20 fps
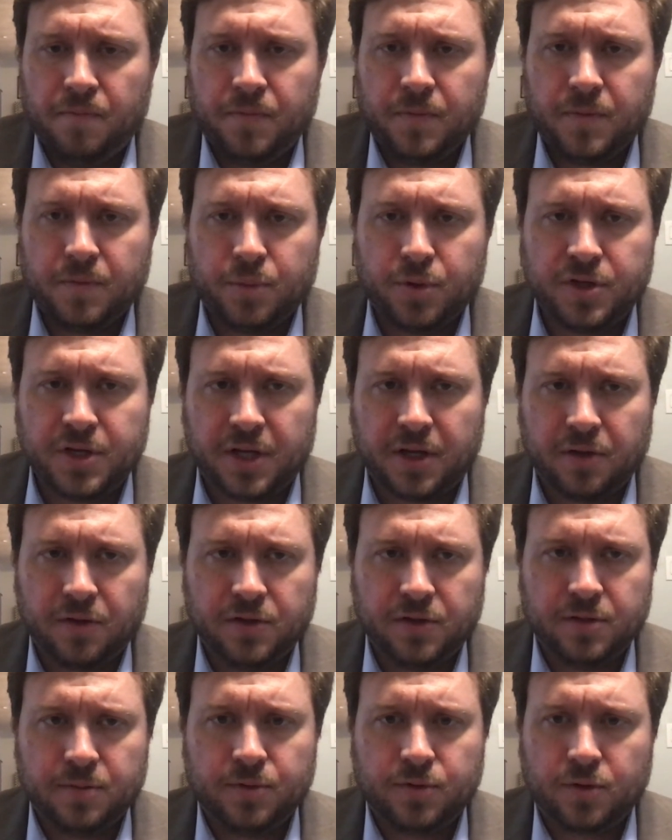
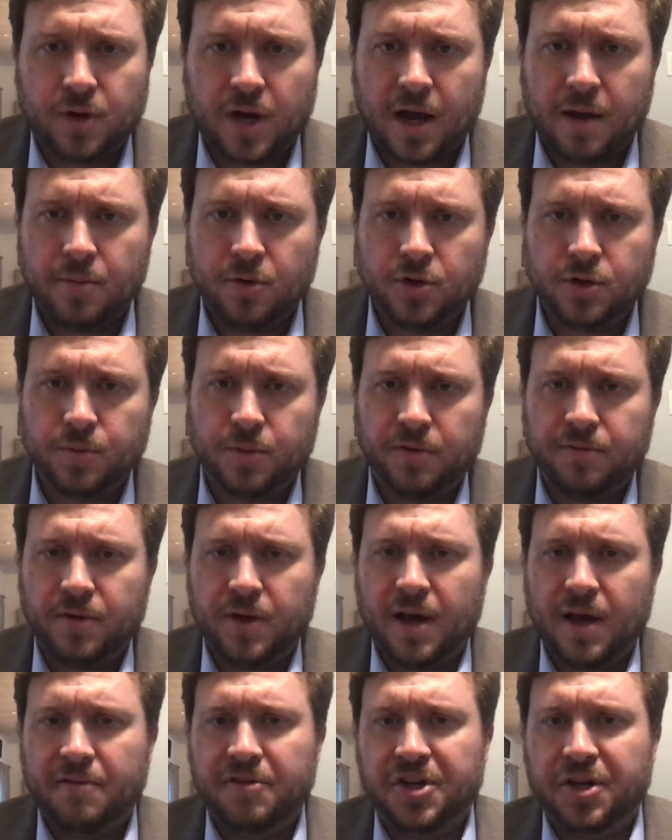particularly subscribers. But if
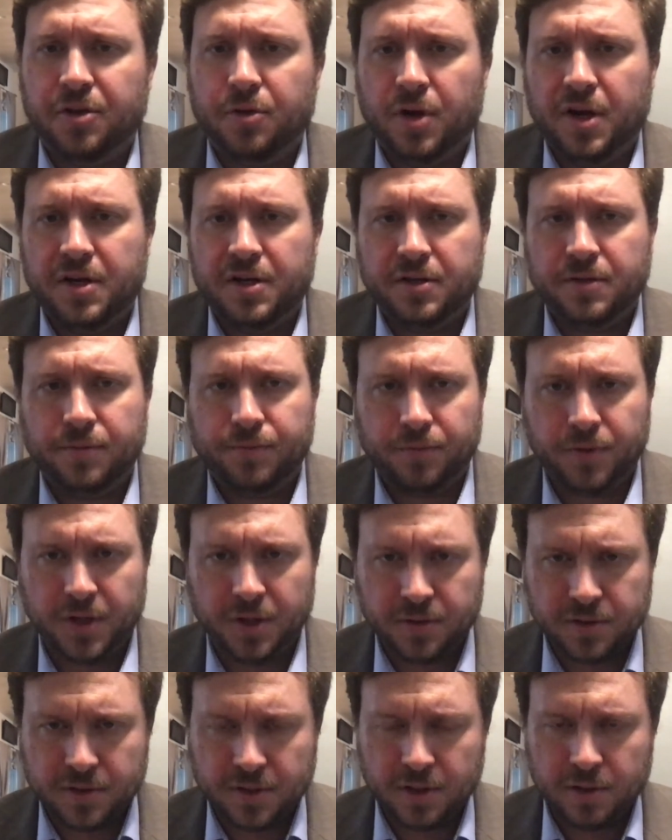you have any other ideas for
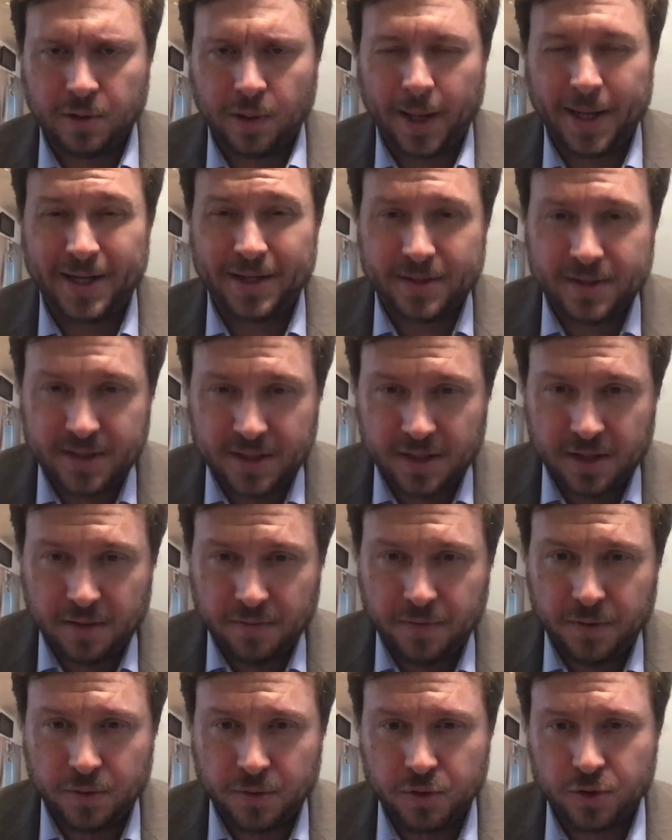videos that you'd like to see in
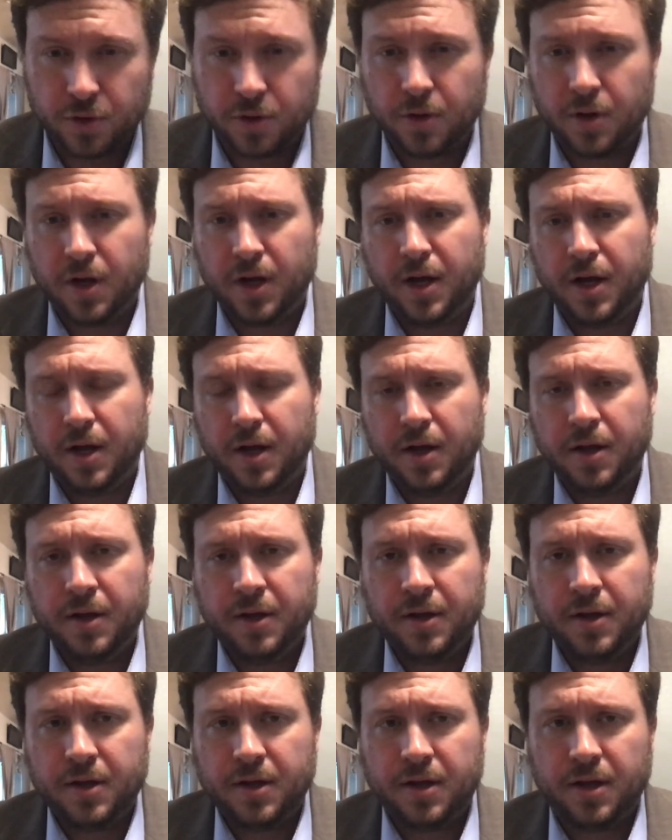the future,
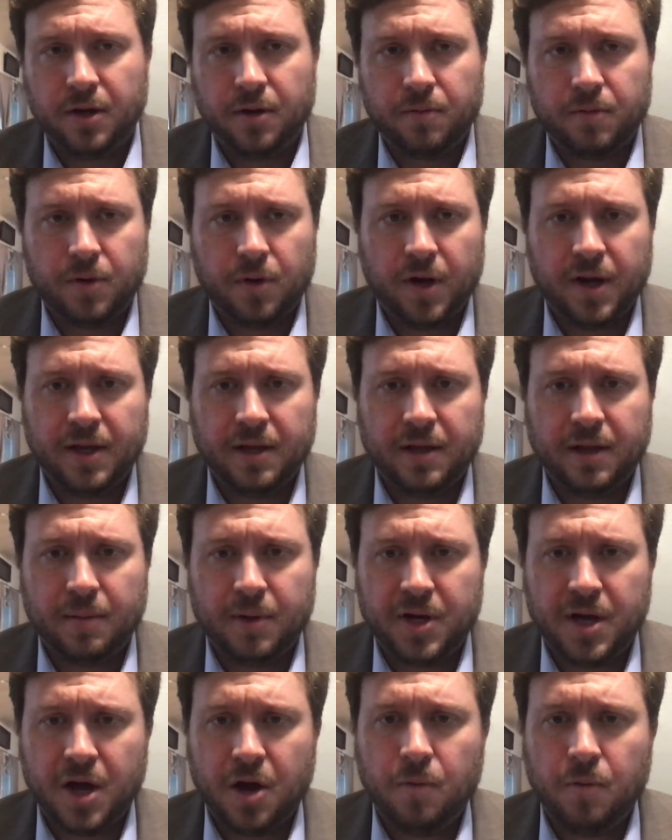go ahead and let
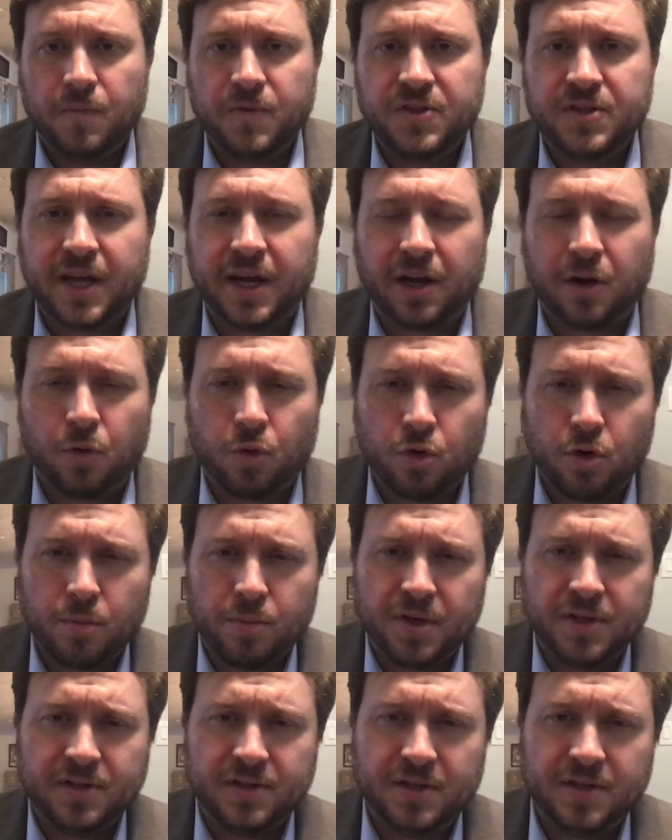me know. Second order
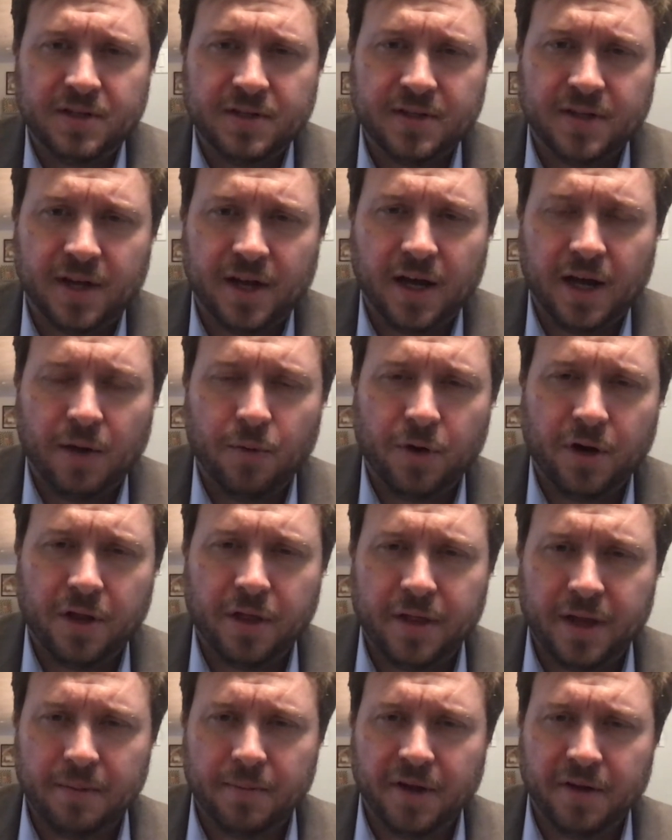of business. I wanted to
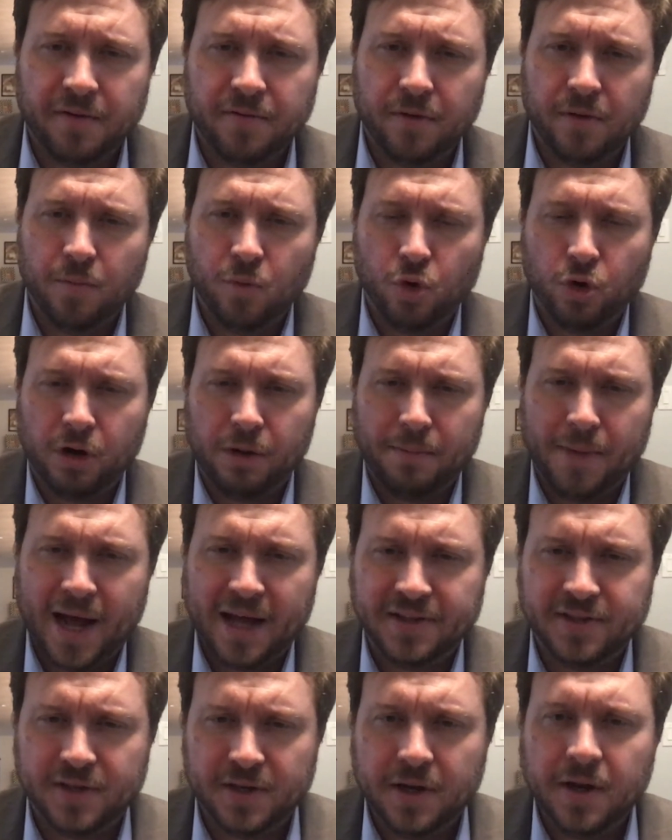thank my friend Morgan
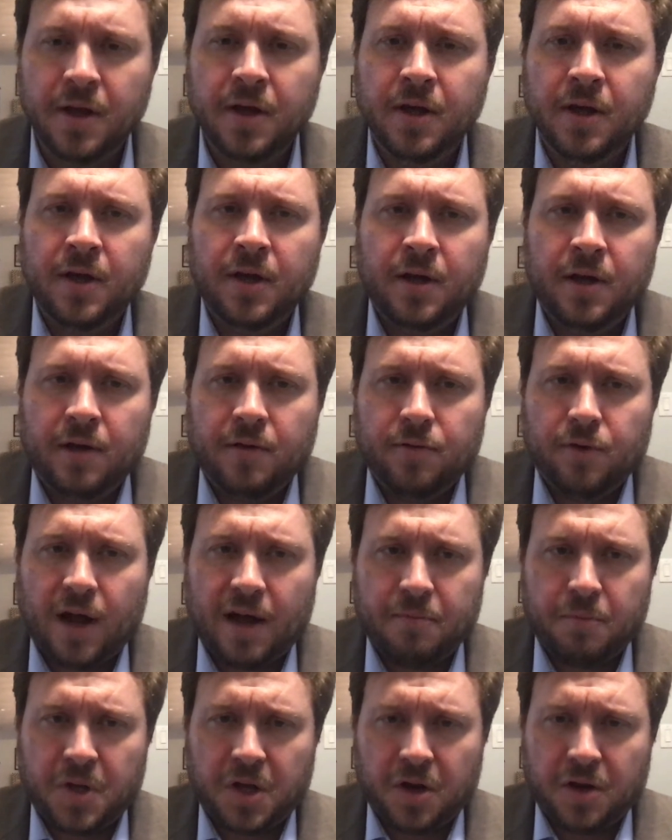Matson for
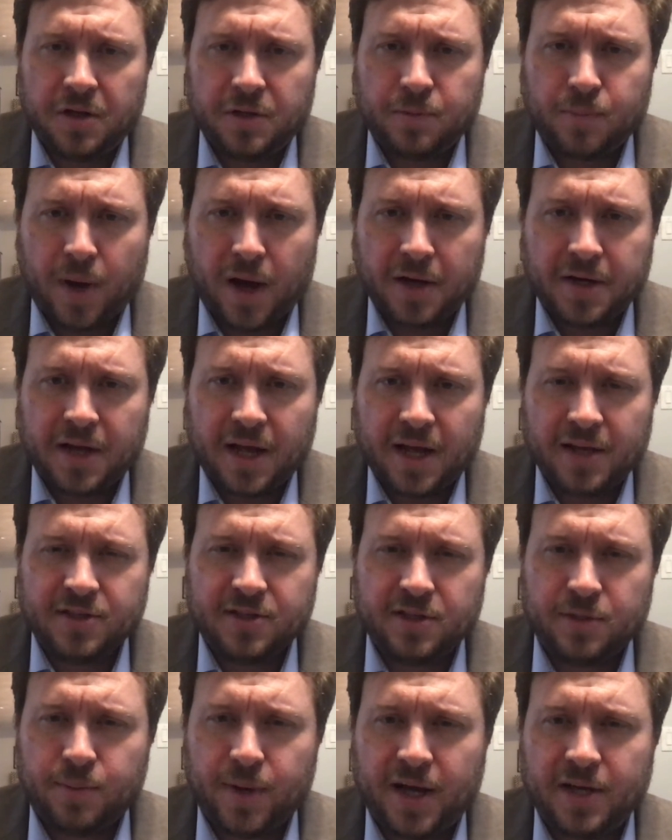having me on his podcast
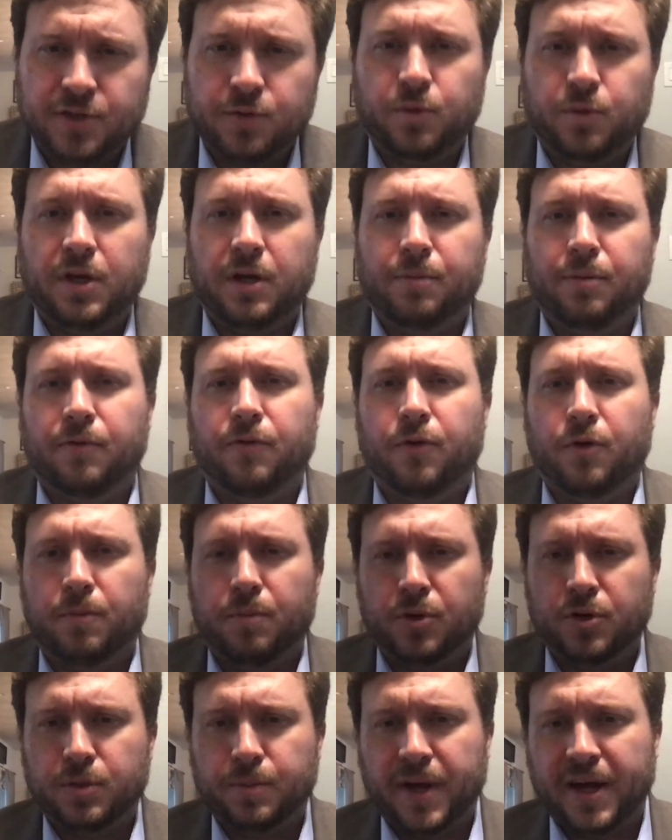this past week,
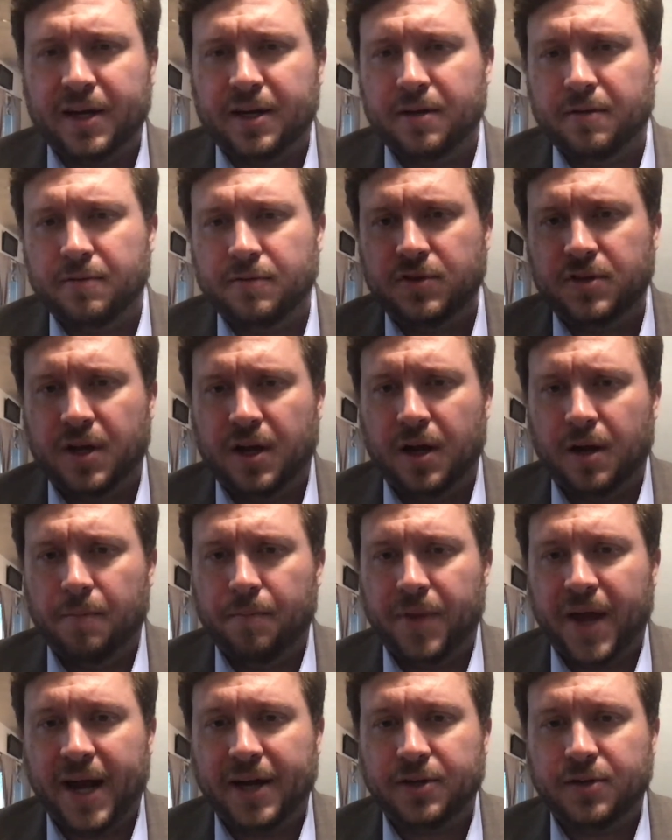Preferred Perspectives,
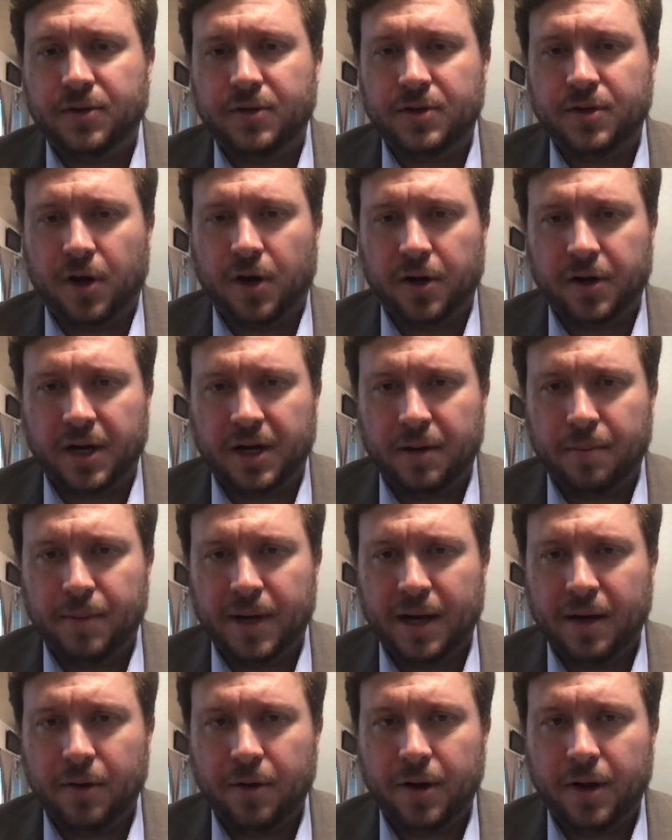actually talking
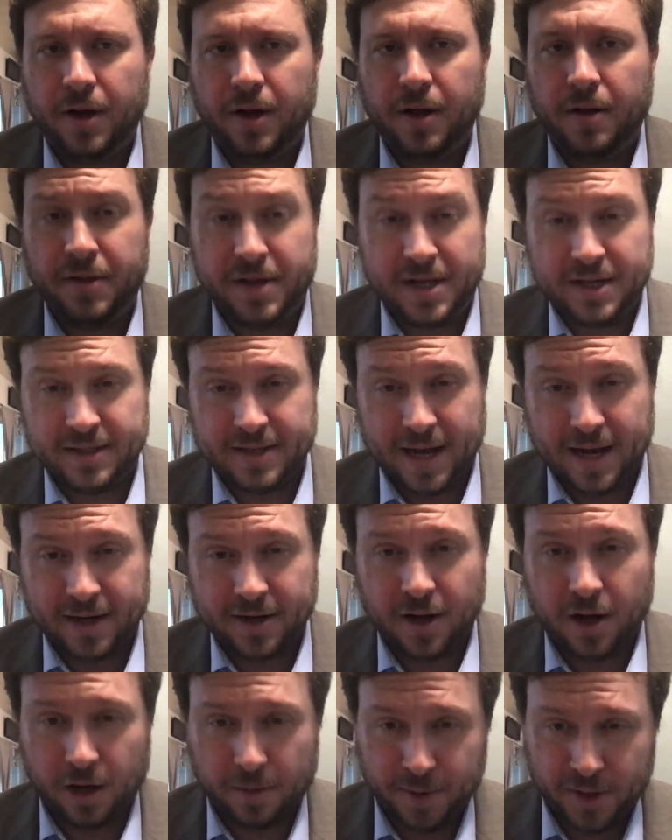about the exact
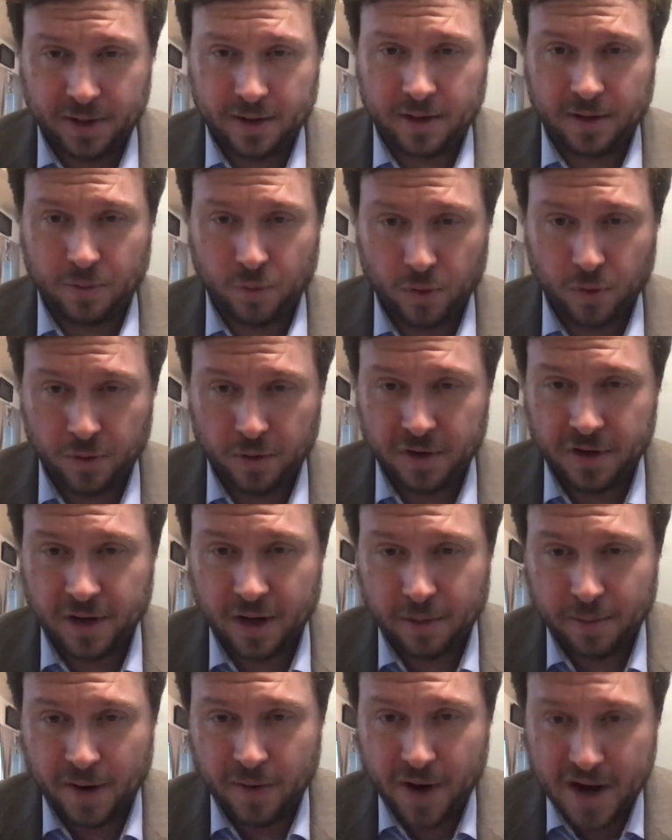topic that we're going to
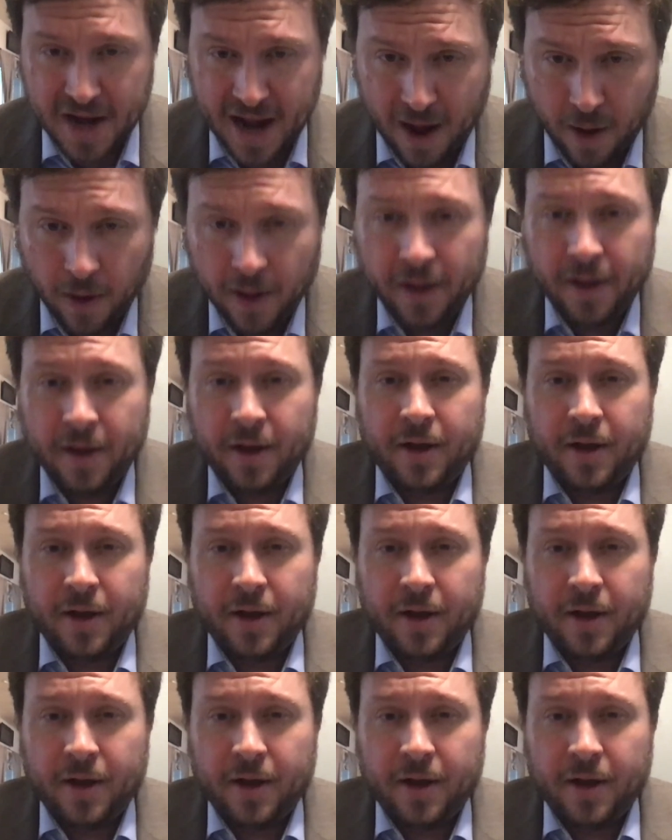talk about right now.